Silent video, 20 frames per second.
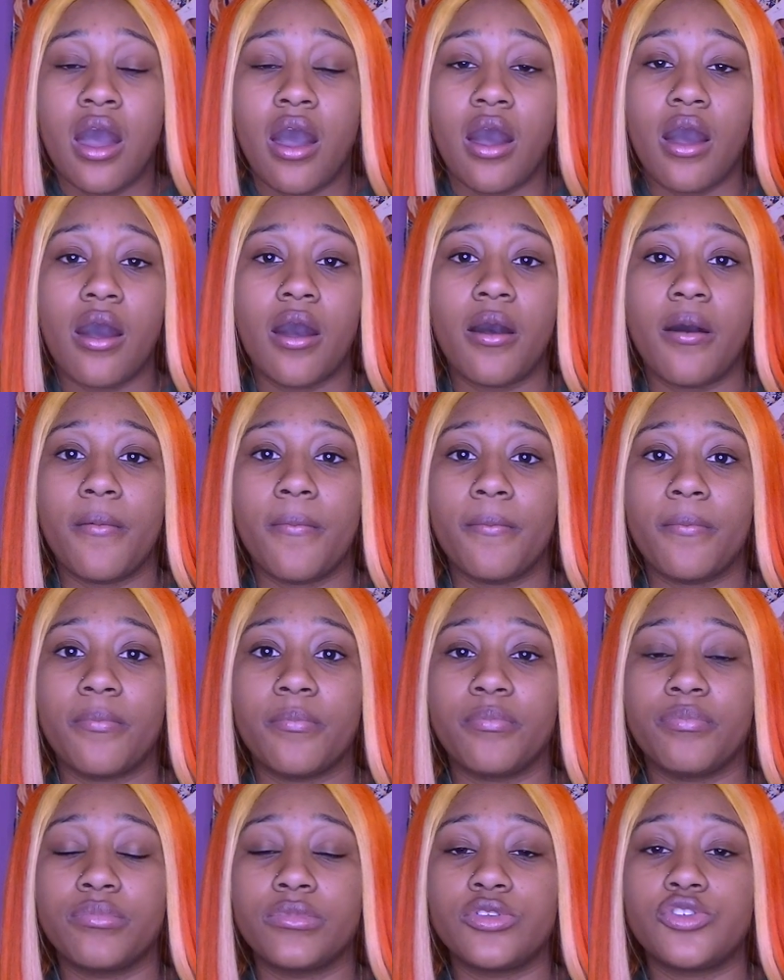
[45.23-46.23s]

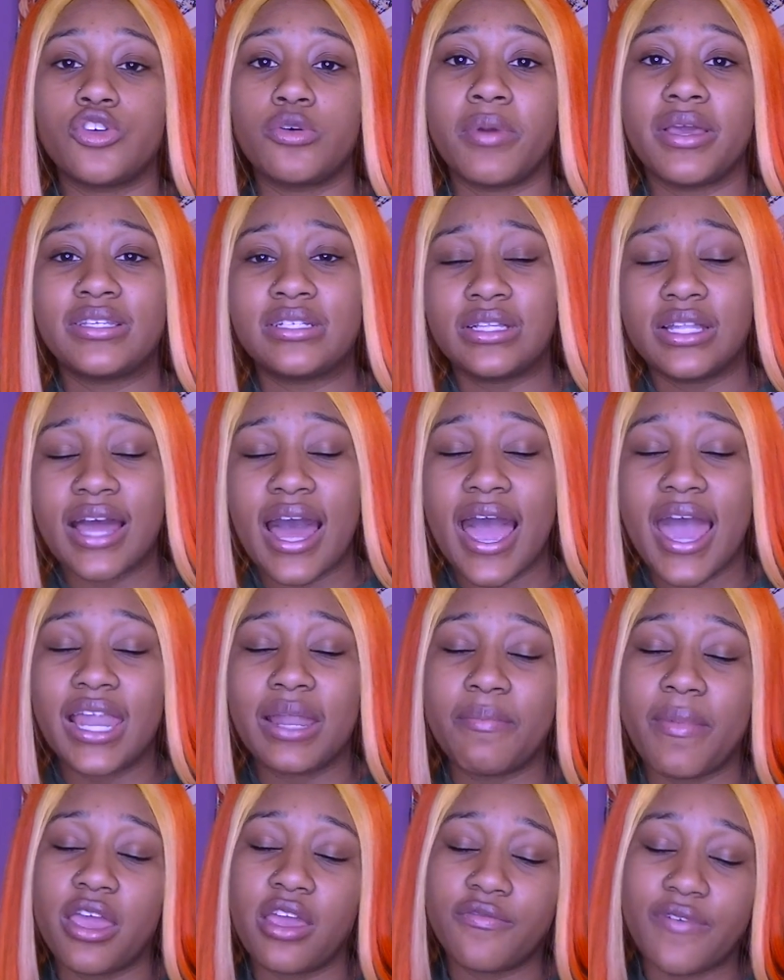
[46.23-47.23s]
Um, so basically, I
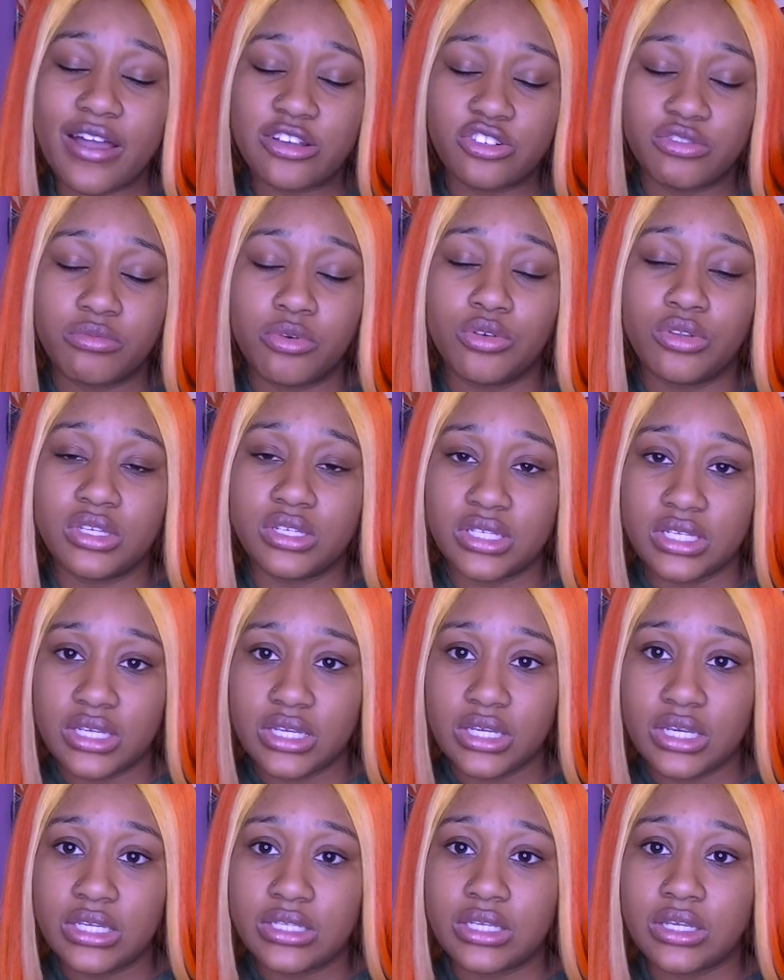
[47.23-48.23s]
had a manufacturer from
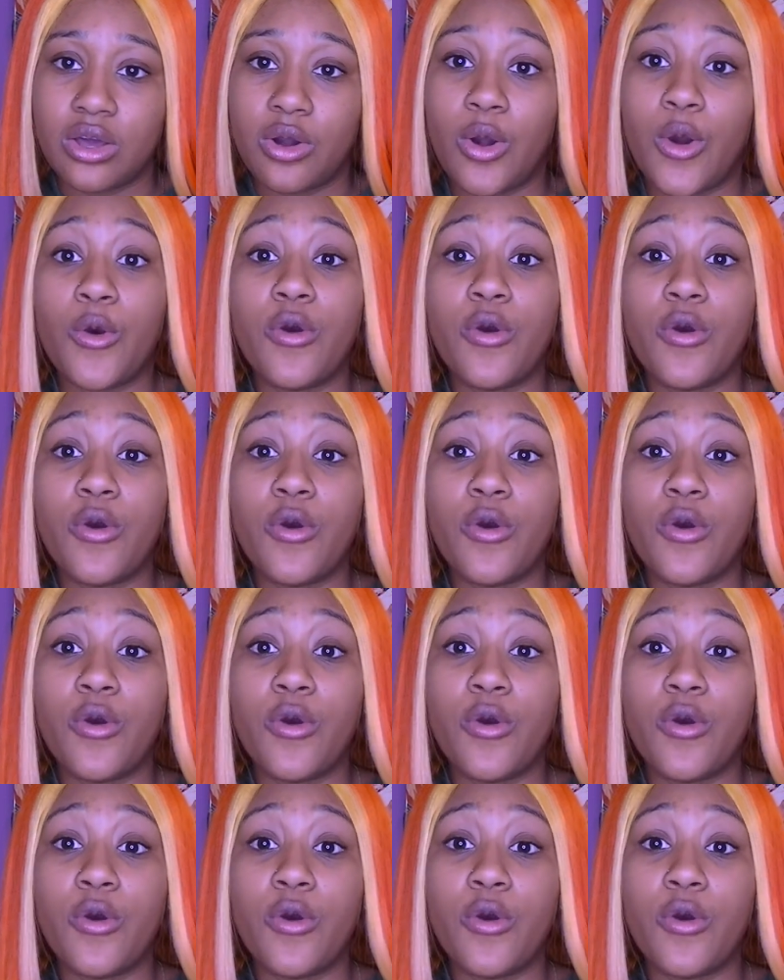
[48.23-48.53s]
overseas,